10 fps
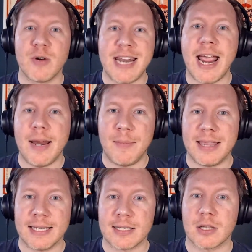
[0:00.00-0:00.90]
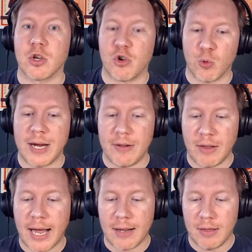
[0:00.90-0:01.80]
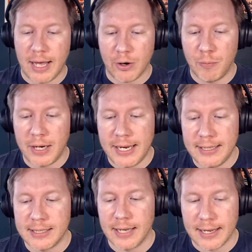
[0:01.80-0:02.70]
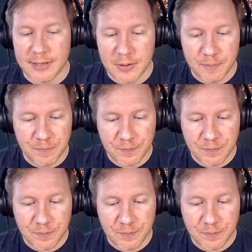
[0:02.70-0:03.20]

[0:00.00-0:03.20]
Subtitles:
named this the Green Light Letter. But he says,